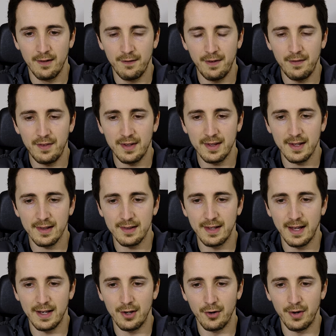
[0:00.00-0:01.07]

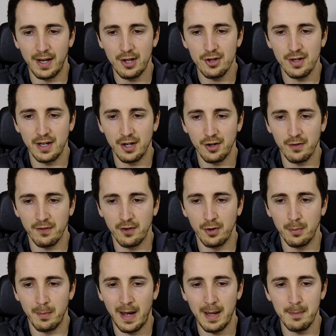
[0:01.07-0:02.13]
56-day donation interval
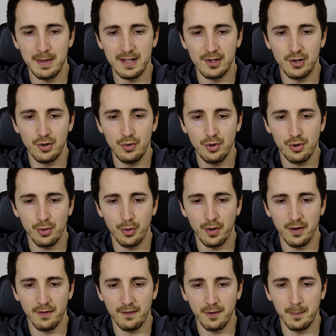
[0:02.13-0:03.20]
might be too
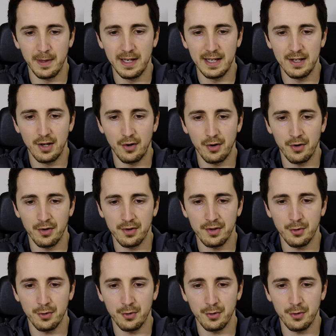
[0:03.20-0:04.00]
short for many donors